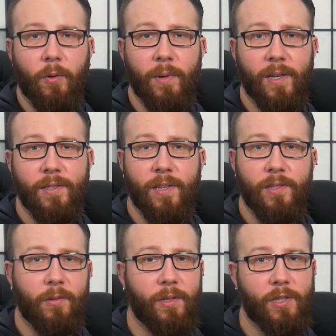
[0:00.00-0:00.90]
because there's
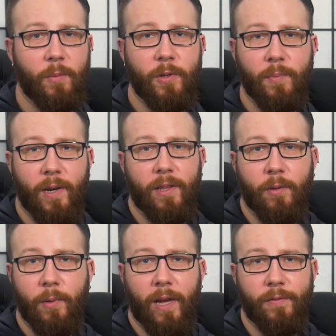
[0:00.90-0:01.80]
only so much money that
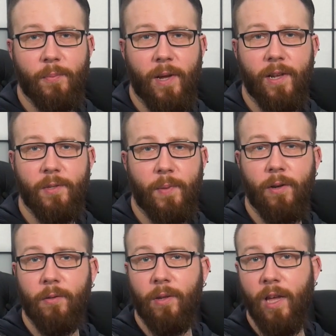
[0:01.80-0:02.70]
we have spare to spend
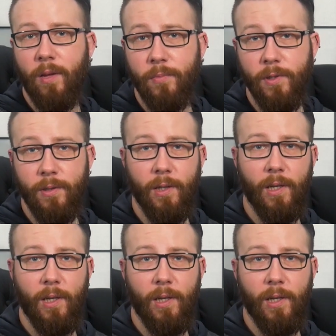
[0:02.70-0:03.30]
on games.